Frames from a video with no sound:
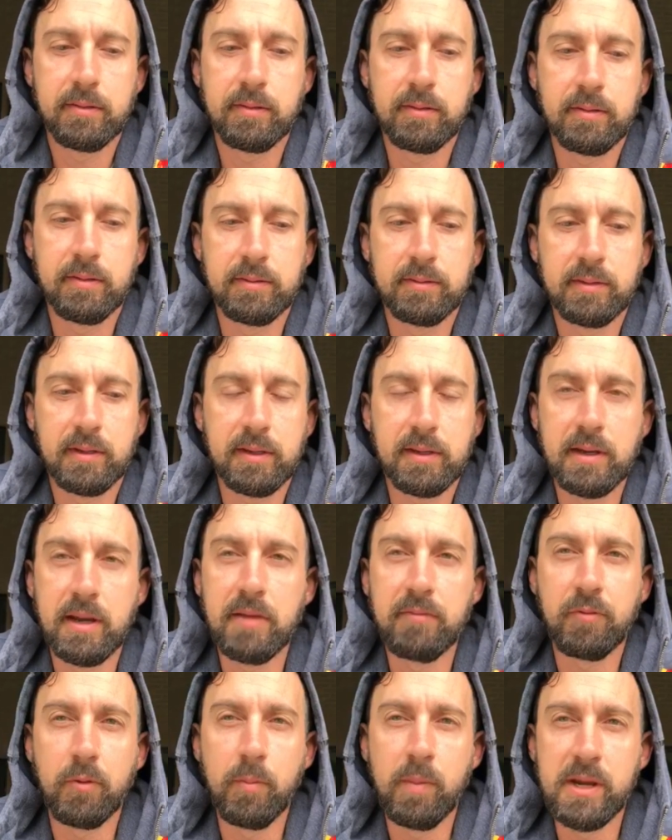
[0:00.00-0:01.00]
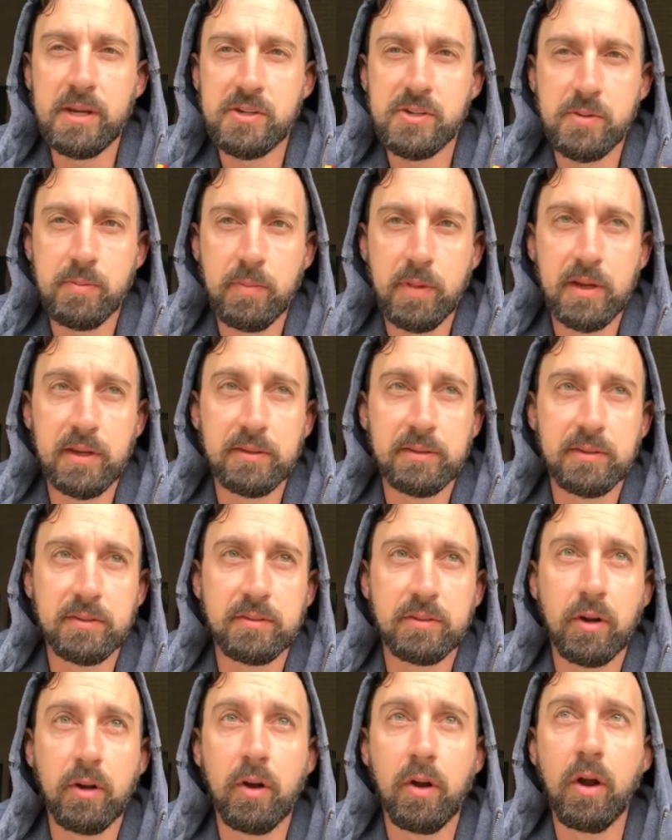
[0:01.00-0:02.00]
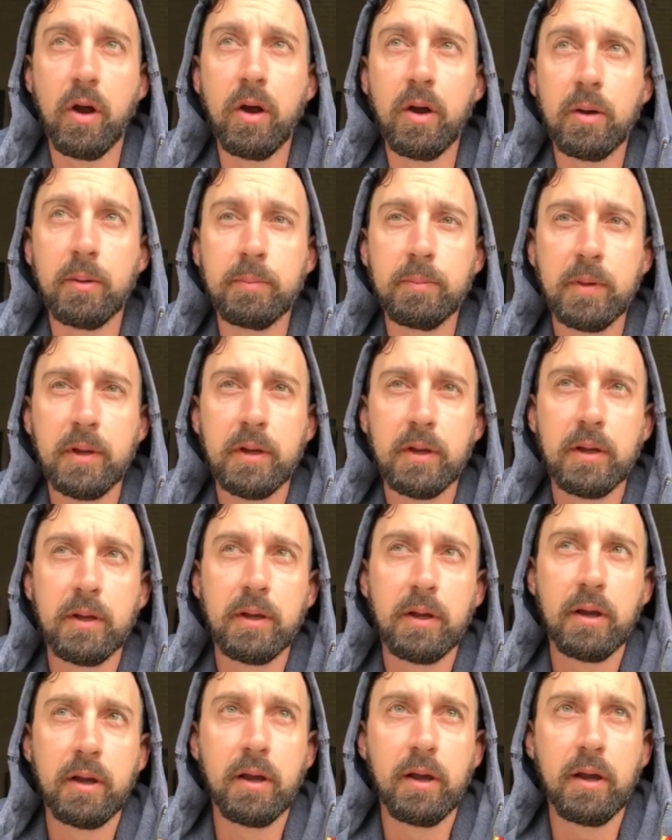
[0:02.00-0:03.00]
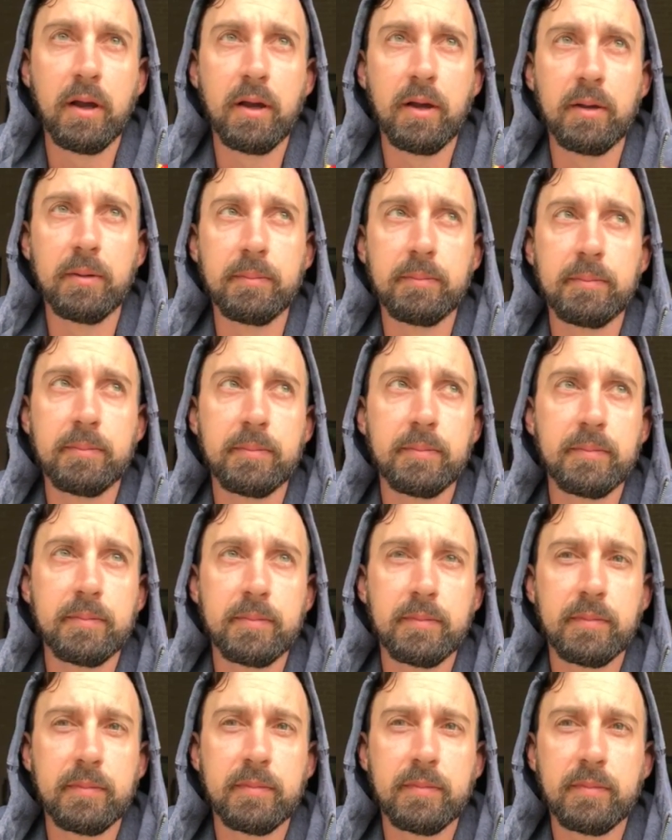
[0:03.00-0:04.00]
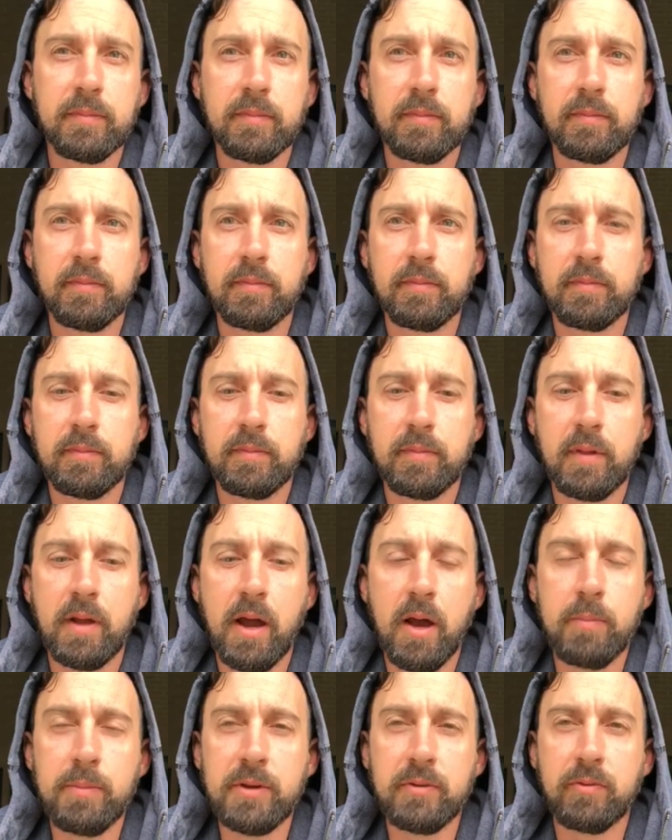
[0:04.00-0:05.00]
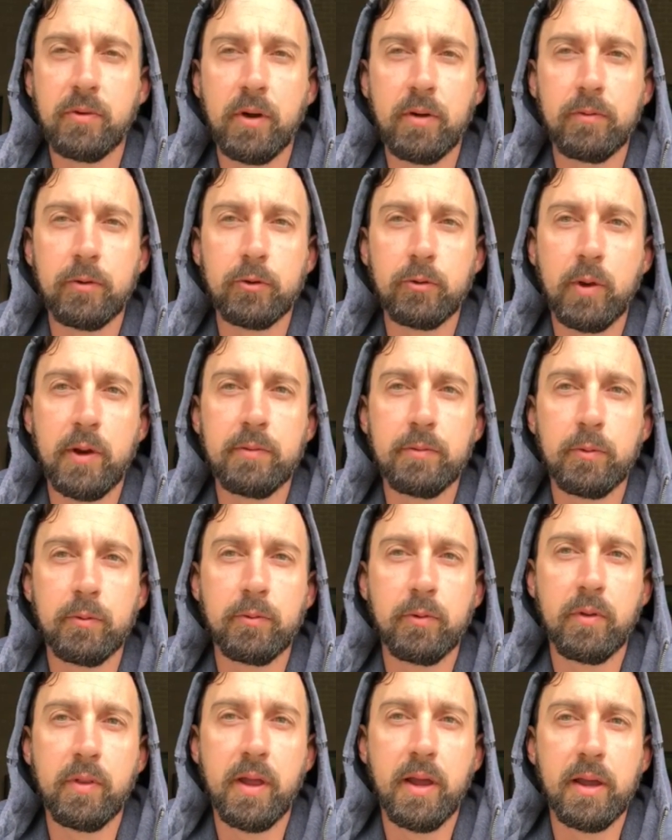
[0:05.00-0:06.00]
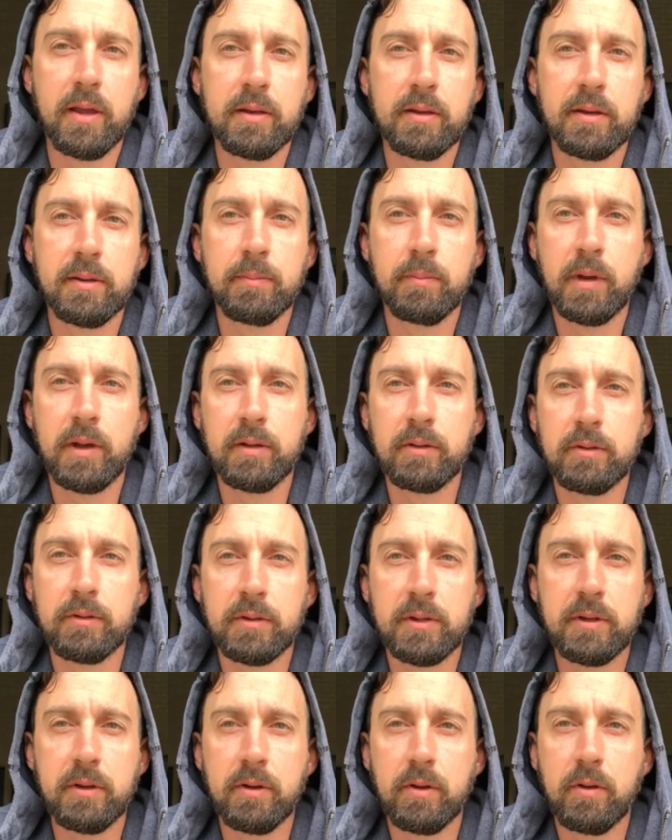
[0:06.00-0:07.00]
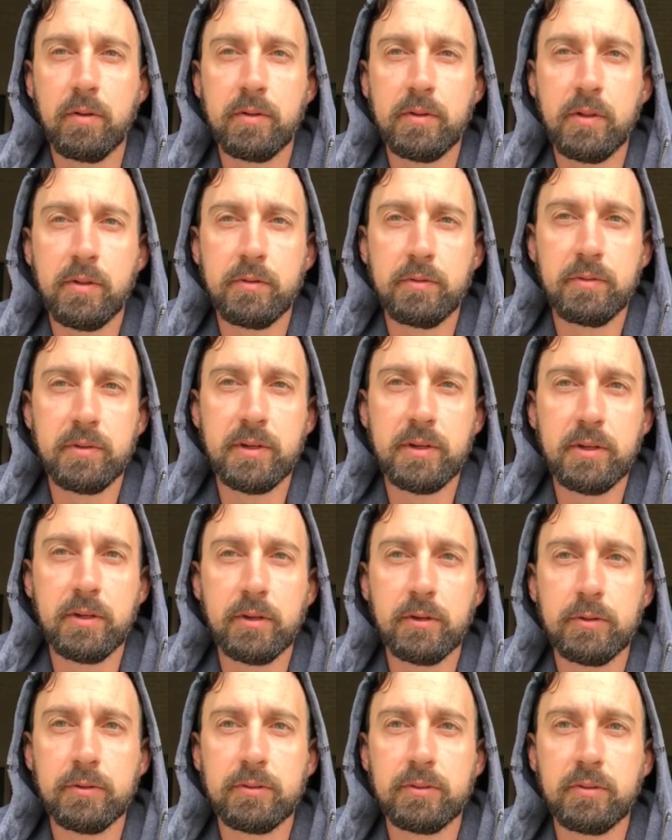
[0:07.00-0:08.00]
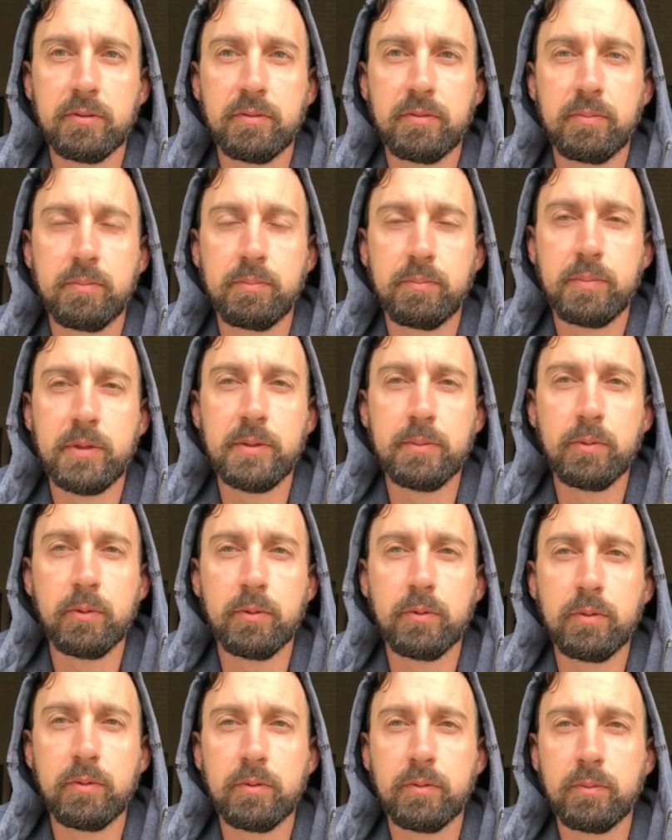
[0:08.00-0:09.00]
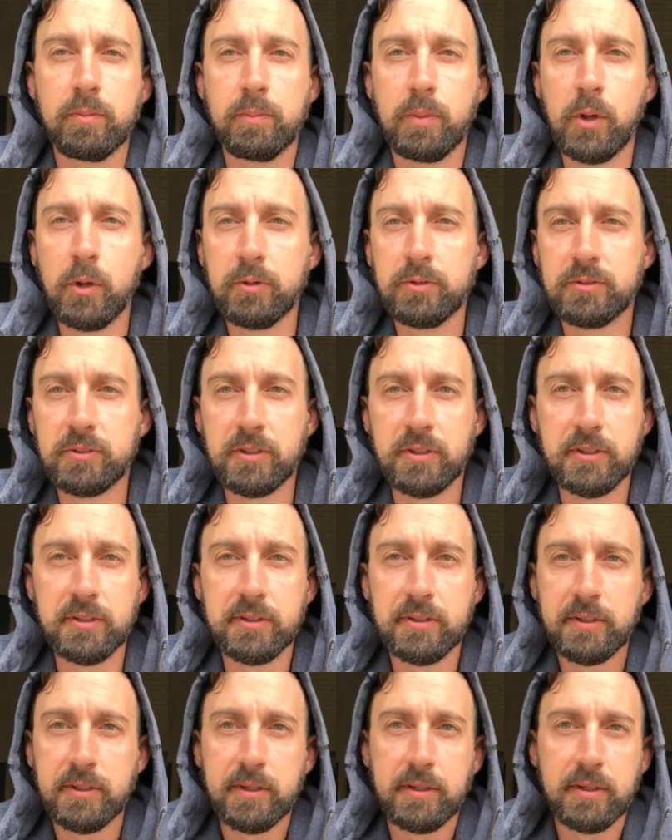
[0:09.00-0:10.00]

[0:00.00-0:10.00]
is like an information base. It's our hub. I'll be forever grateful for that. And by looking at all the other videos of people posting,